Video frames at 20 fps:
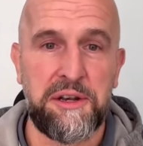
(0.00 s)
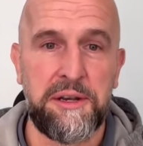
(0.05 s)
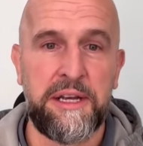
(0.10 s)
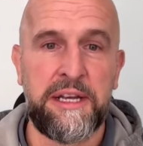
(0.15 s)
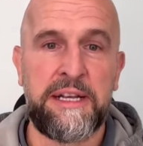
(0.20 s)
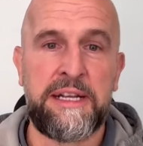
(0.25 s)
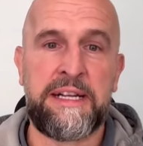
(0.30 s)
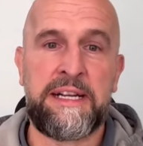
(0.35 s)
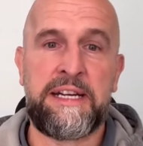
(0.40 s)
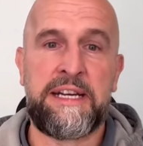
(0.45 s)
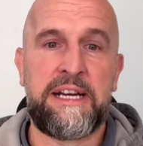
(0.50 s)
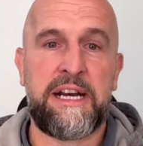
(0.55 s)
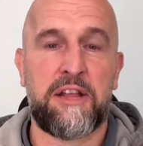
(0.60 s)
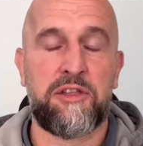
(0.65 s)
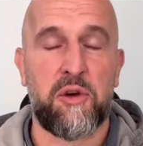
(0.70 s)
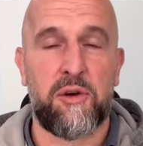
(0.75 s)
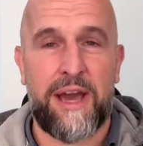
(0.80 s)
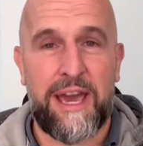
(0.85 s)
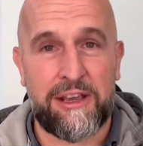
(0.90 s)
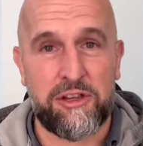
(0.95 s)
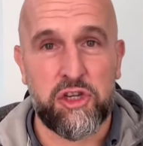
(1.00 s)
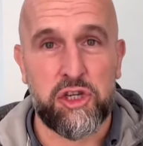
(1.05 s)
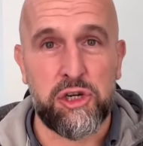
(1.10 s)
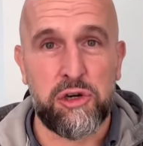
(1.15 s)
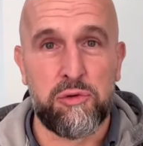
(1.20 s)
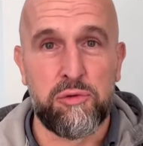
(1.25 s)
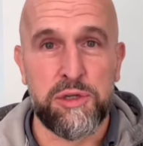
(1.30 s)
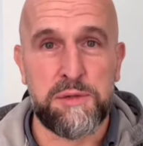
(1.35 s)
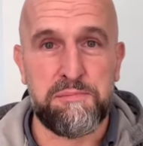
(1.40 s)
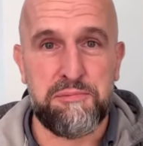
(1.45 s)
I thought
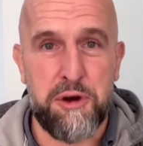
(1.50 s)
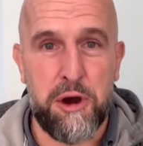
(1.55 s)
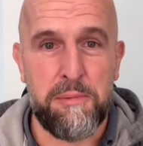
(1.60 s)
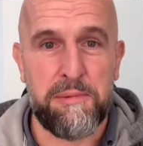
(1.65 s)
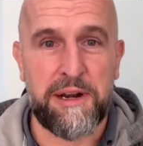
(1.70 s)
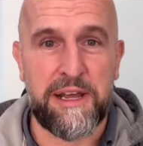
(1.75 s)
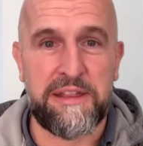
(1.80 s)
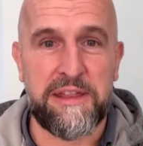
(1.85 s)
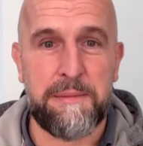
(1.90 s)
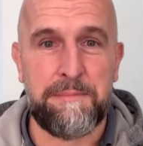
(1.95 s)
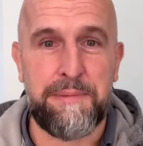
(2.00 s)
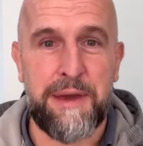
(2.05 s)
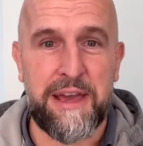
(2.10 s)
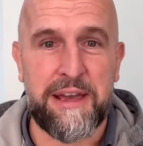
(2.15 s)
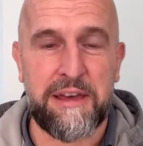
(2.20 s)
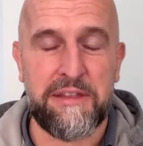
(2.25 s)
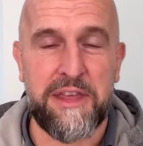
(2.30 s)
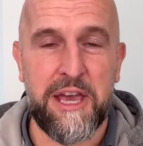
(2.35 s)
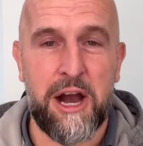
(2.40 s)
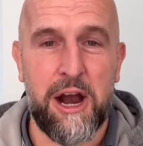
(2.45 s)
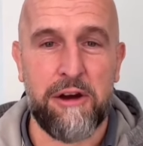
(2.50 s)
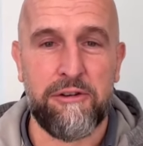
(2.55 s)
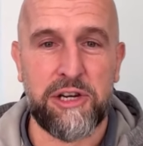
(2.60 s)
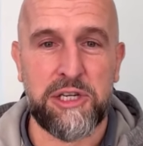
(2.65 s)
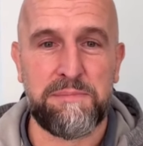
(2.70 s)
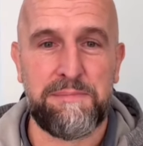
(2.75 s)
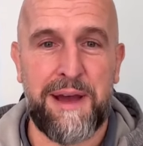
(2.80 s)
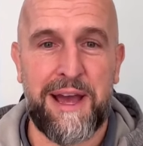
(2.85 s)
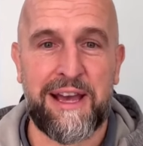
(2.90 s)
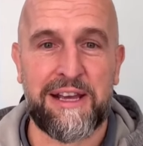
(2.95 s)
Henshaw was probably the pick of the
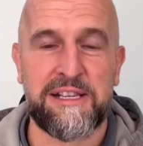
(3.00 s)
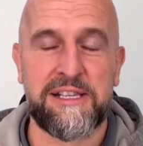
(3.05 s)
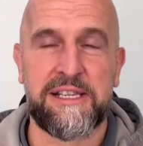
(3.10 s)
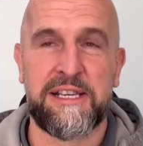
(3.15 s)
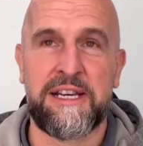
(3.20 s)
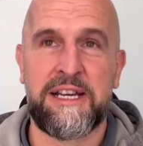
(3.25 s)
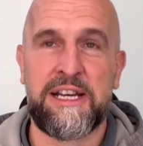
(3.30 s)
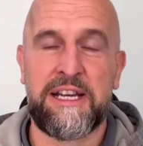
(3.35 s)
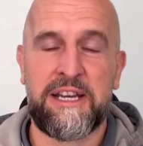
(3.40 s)
Irish backs,